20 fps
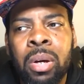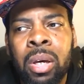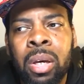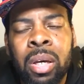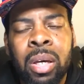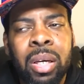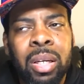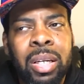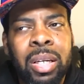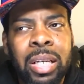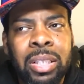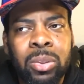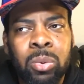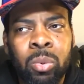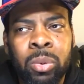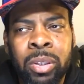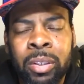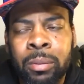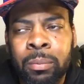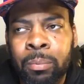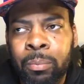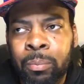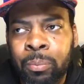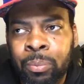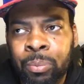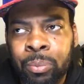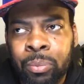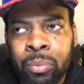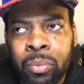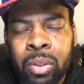and that's when
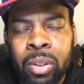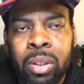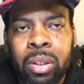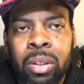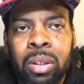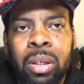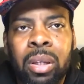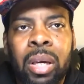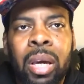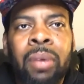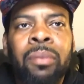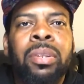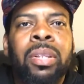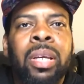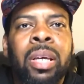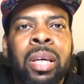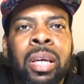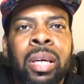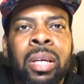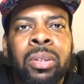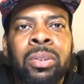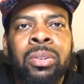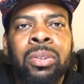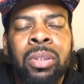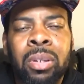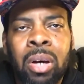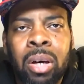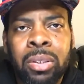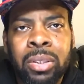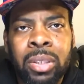everything else, the
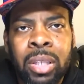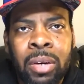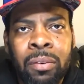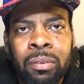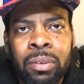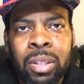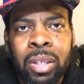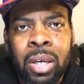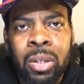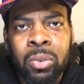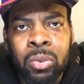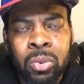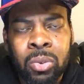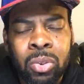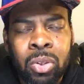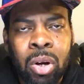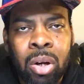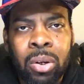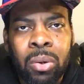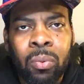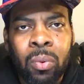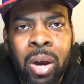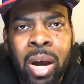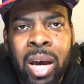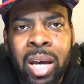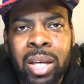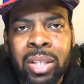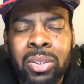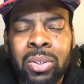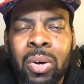cost of everything else will start to
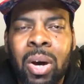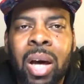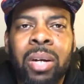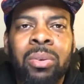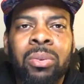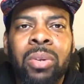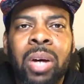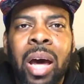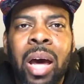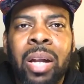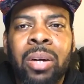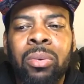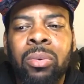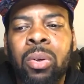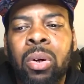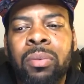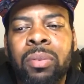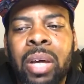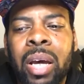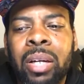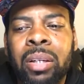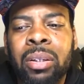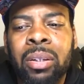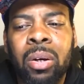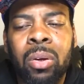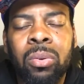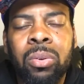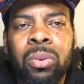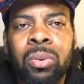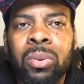rise. So I don't know if that'll
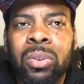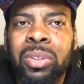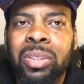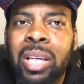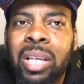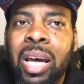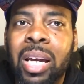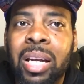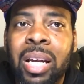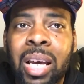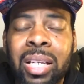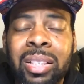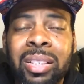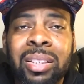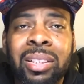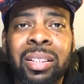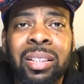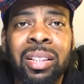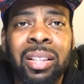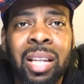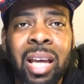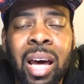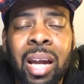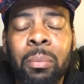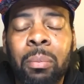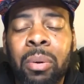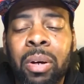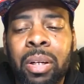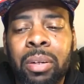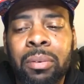go through, because that is a lot of
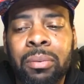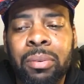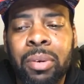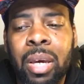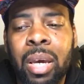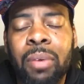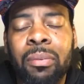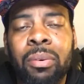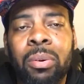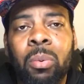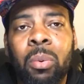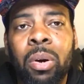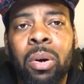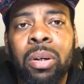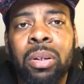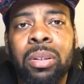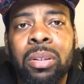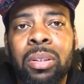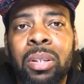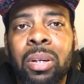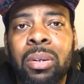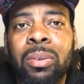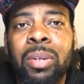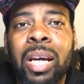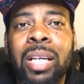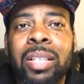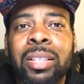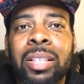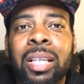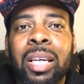money for every working adult.
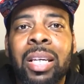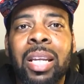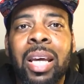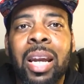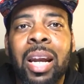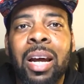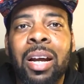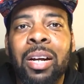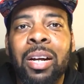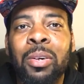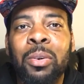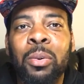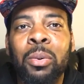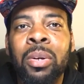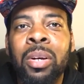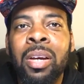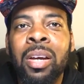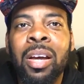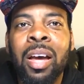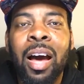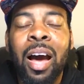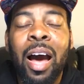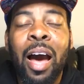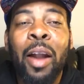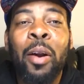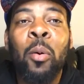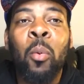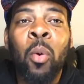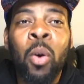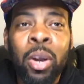Not saying that I
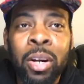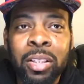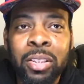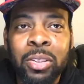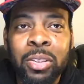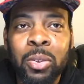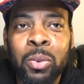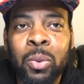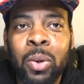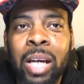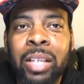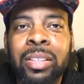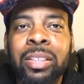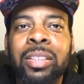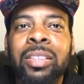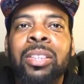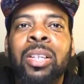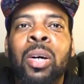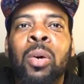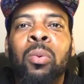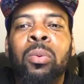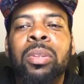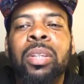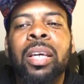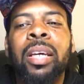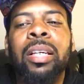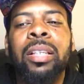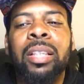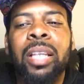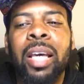don't want it to. I just don't
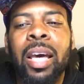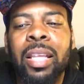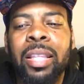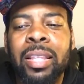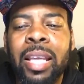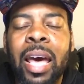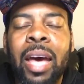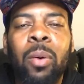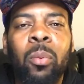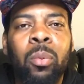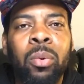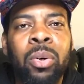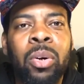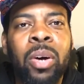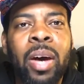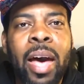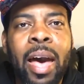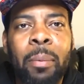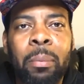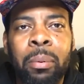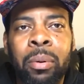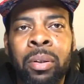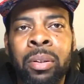think that will happen.